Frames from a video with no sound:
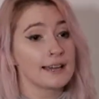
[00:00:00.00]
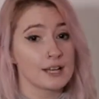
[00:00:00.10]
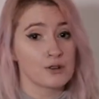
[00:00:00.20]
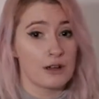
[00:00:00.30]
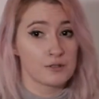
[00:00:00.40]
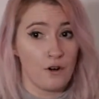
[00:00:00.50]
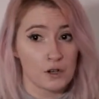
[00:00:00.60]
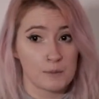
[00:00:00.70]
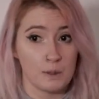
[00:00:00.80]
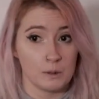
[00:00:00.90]
and get her out of
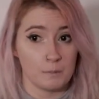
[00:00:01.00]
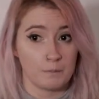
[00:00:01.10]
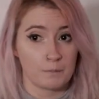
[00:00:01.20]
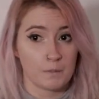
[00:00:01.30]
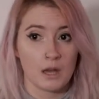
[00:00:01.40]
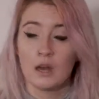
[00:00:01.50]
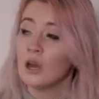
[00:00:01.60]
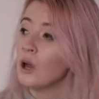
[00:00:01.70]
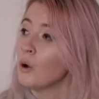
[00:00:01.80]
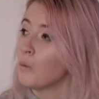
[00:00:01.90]
hospital.
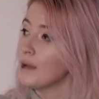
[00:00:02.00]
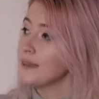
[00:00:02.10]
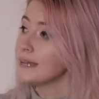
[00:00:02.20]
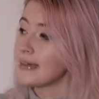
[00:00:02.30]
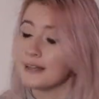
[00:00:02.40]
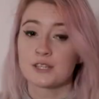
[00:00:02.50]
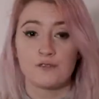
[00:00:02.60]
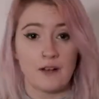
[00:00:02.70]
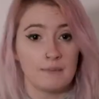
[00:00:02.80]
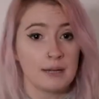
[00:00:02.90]
When they get to
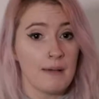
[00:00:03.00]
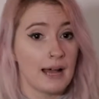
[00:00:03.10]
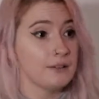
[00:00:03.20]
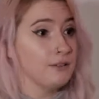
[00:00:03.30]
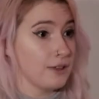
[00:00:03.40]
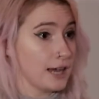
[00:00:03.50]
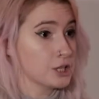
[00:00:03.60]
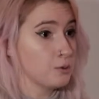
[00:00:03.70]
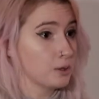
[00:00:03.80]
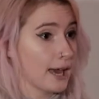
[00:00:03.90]
Family Man, the
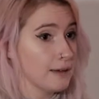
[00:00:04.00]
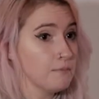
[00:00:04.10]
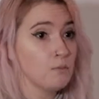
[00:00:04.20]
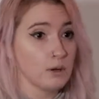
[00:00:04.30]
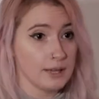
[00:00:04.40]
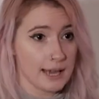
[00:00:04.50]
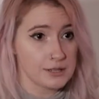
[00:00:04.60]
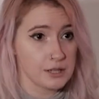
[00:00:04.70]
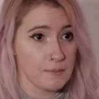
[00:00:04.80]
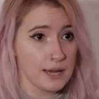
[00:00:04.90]
actual game, when they
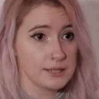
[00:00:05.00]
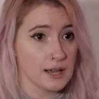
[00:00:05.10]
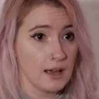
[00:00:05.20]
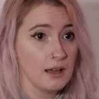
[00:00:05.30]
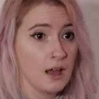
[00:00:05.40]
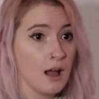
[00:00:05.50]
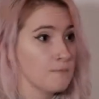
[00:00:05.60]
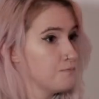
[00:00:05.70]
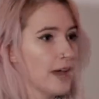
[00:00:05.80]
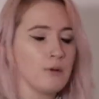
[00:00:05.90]
get to the beta,
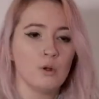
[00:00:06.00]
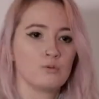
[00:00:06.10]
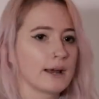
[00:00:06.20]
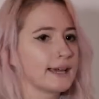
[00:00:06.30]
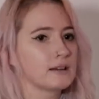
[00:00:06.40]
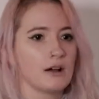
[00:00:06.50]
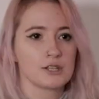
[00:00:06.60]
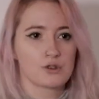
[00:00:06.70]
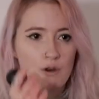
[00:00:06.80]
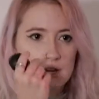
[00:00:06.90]
they will
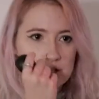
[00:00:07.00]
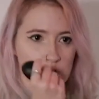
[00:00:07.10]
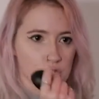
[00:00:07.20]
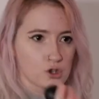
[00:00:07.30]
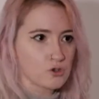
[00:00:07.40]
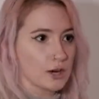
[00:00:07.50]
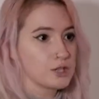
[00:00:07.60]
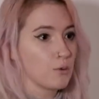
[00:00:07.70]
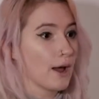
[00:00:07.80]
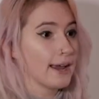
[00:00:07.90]
recognize Grace
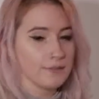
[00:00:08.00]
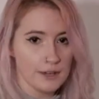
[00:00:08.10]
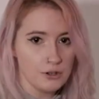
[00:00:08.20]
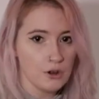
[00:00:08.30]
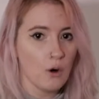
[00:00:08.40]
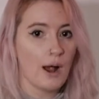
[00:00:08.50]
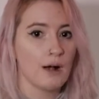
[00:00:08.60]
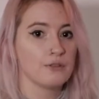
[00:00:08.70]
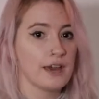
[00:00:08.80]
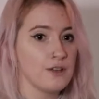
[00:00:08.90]
straight away, and they know
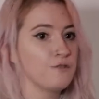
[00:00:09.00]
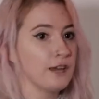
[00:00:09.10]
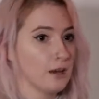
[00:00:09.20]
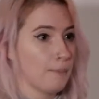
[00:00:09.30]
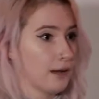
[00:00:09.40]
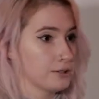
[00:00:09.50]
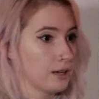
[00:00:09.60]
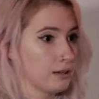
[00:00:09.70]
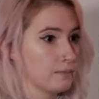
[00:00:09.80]
how they feel about her.